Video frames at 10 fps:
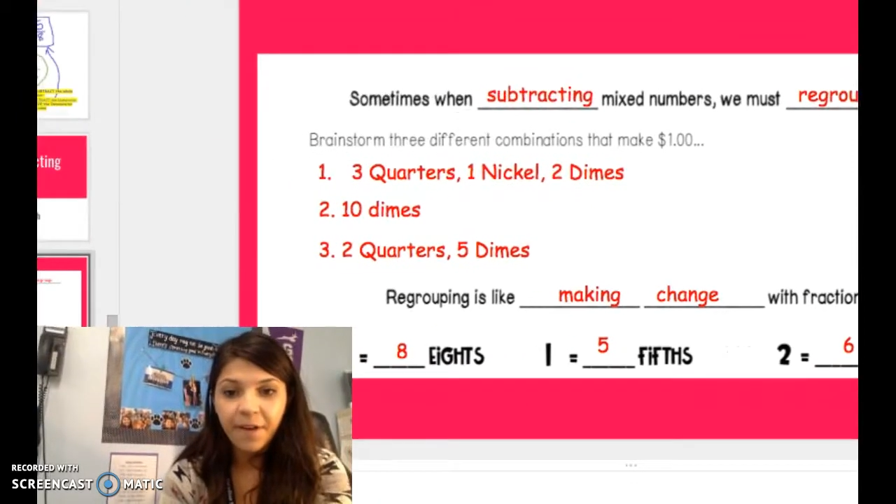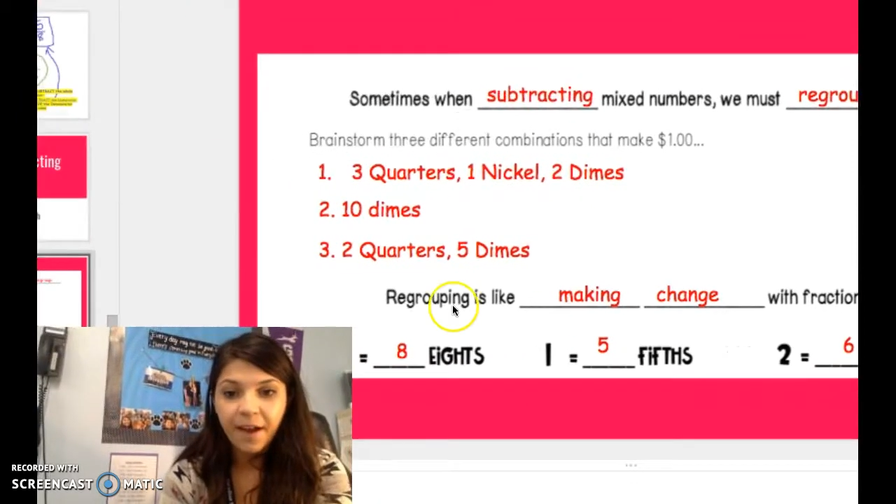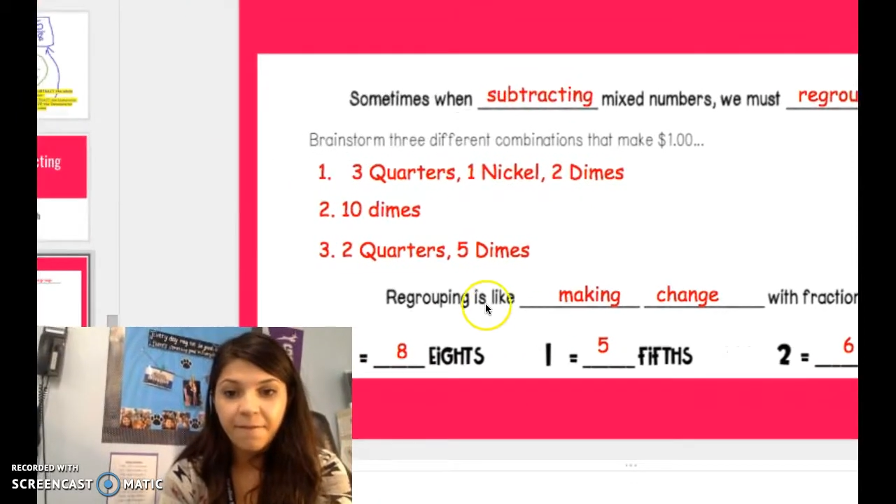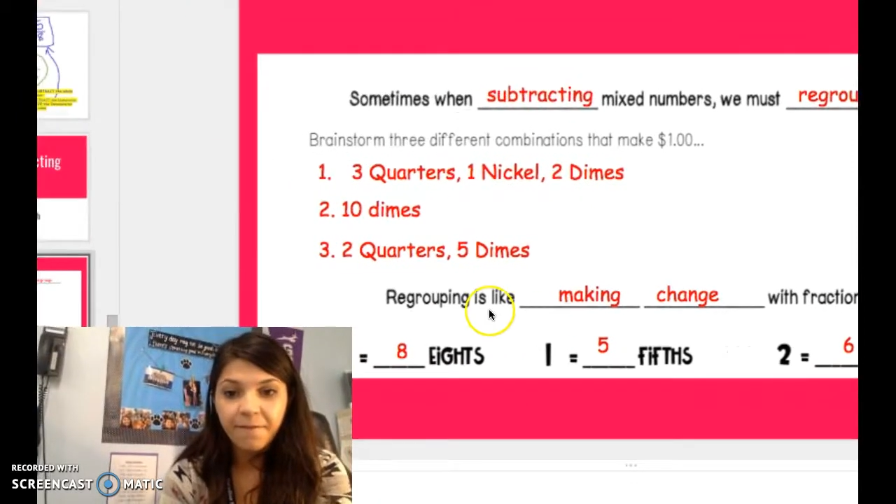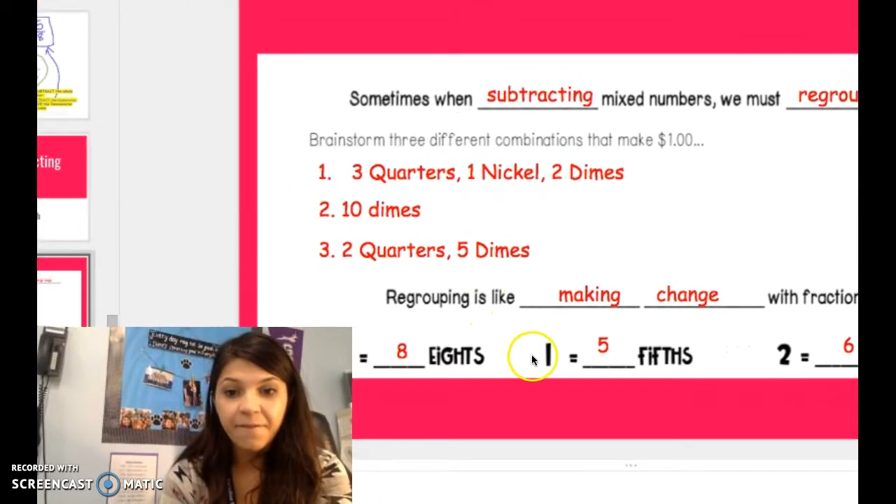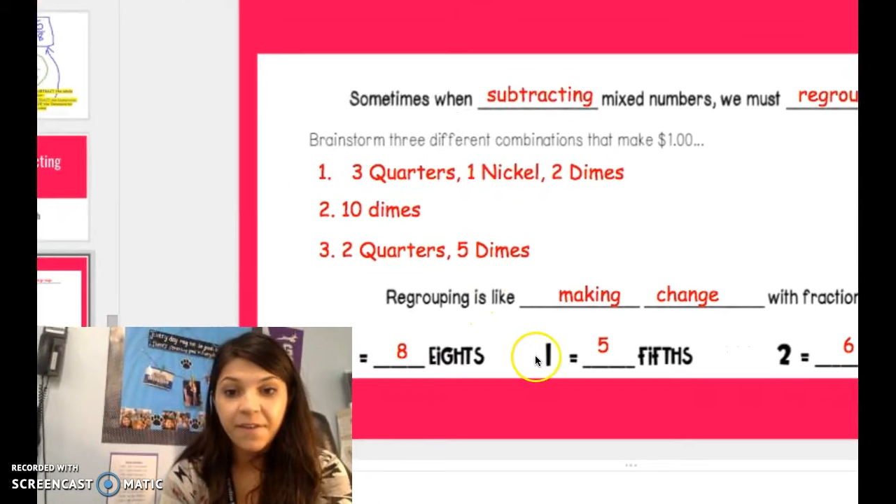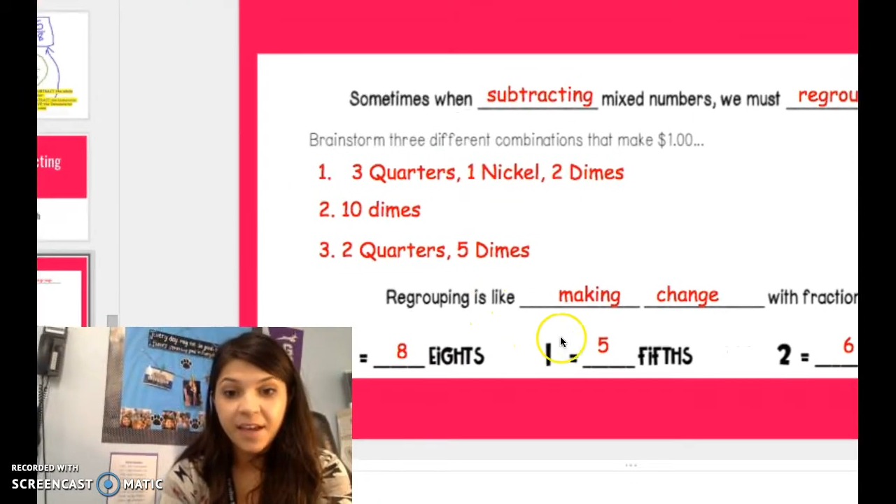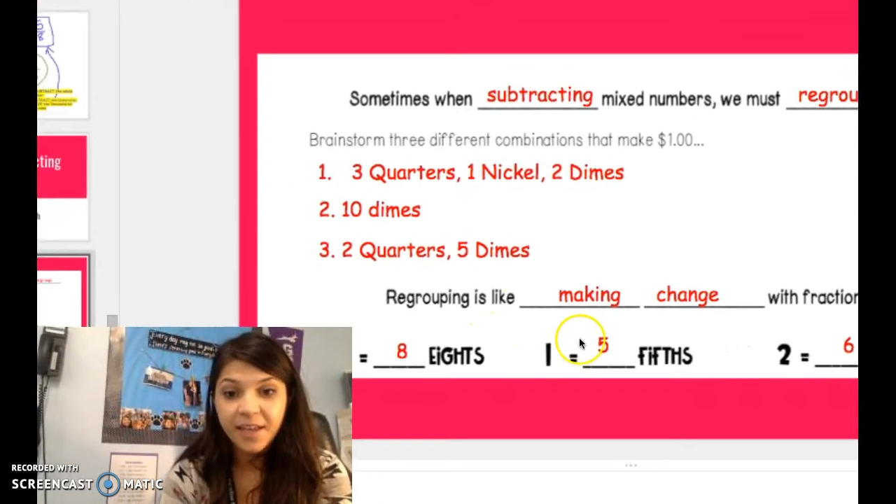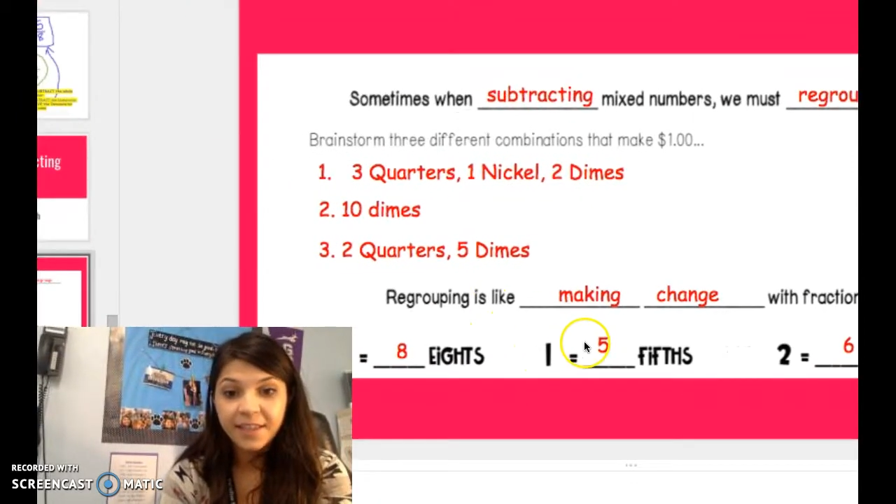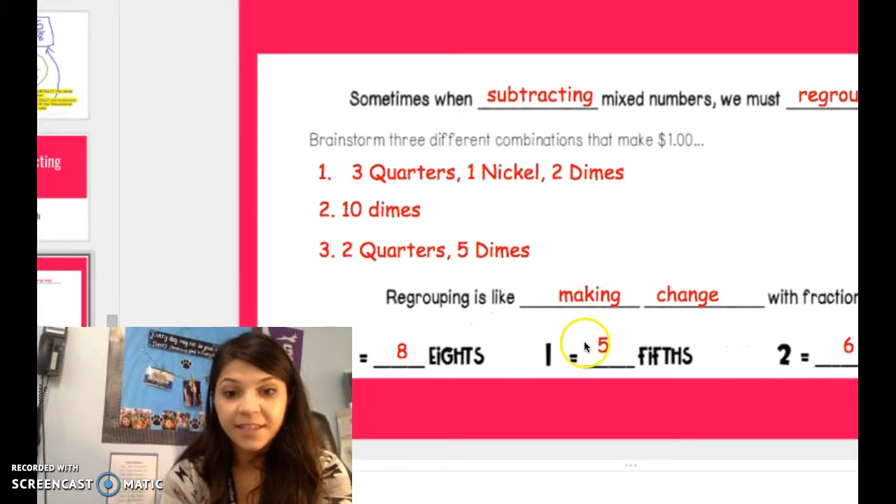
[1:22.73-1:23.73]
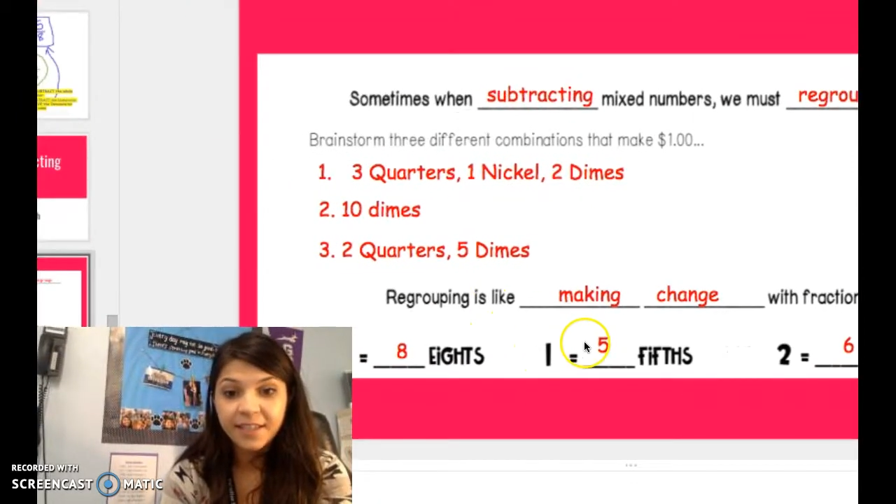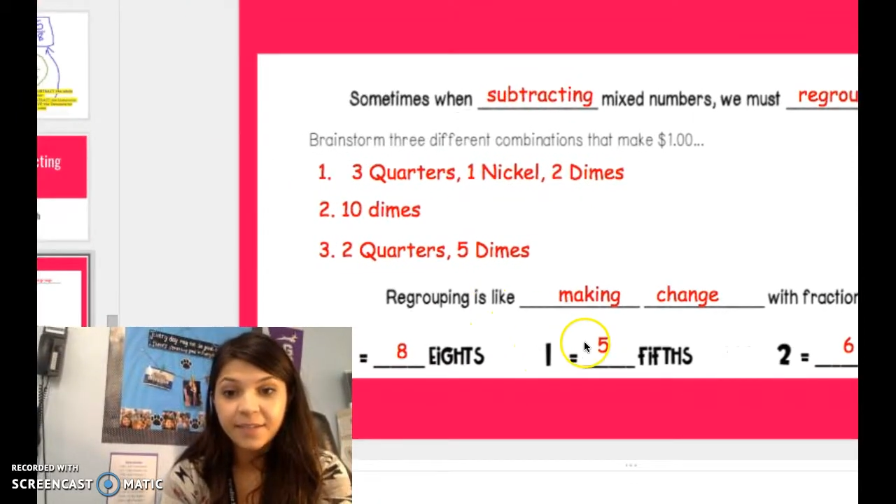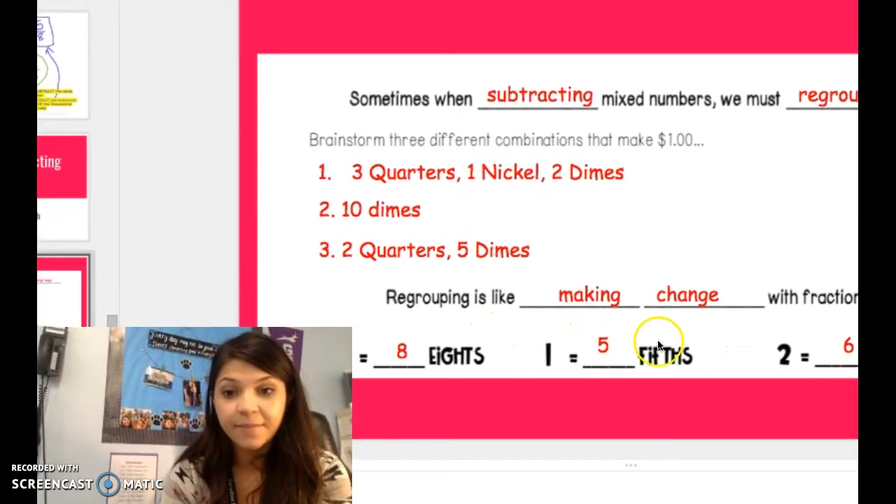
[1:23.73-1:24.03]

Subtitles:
5/5,